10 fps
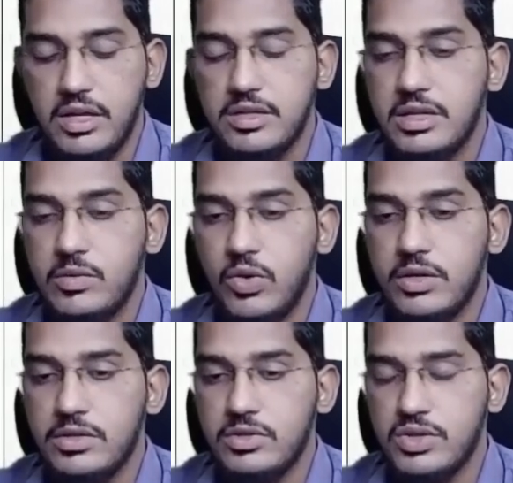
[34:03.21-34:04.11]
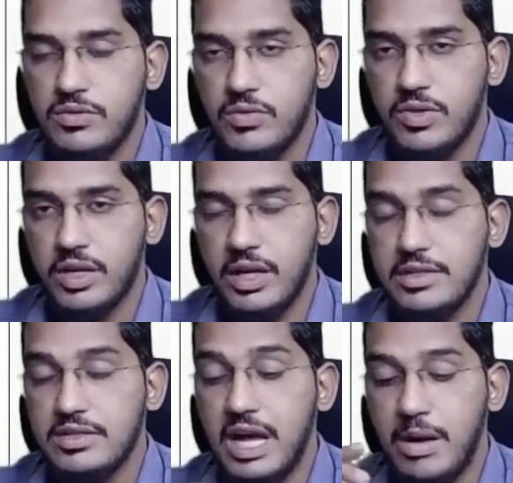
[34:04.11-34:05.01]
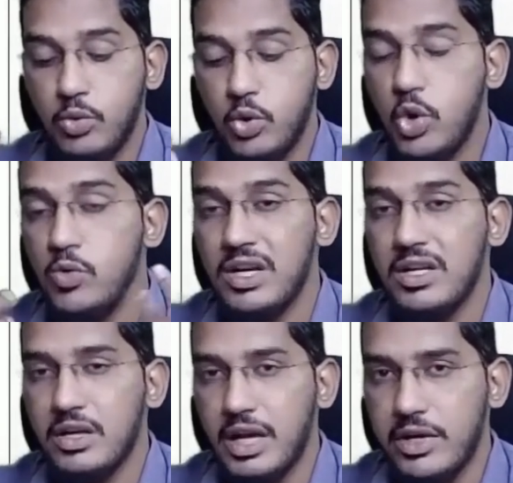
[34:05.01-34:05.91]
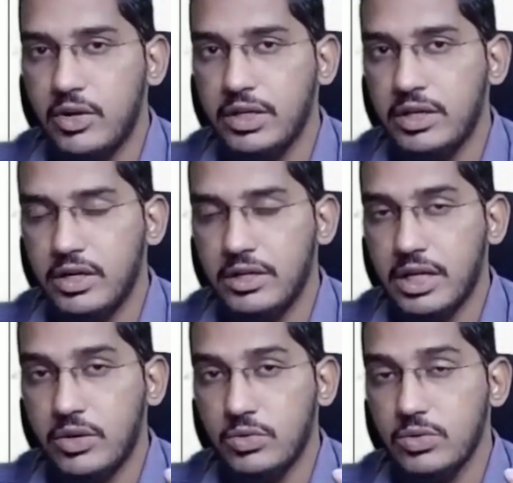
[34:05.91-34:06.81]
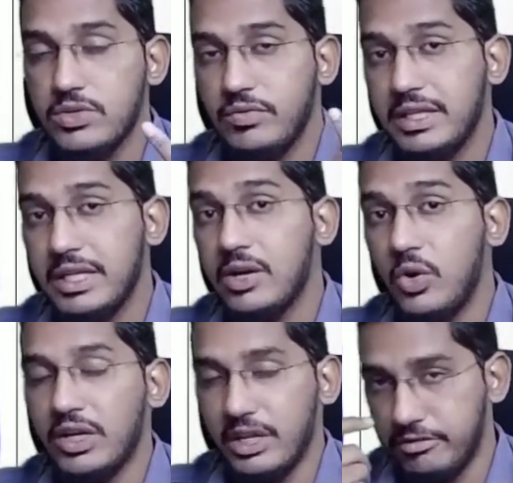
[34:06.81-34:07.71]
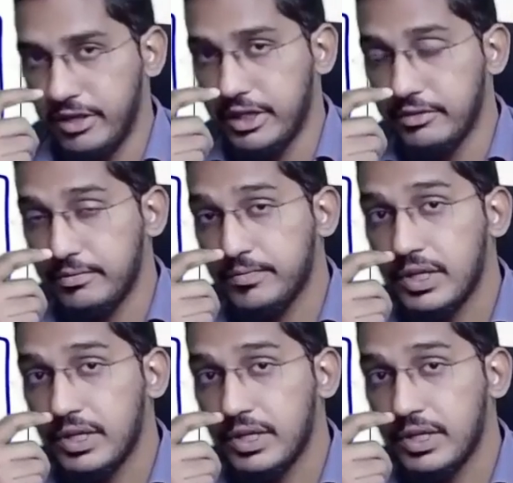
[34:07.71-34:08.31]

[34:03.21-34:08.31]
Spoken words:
Sir, what is risk of over reliance? I am overly relying on internal controls when they are not effective.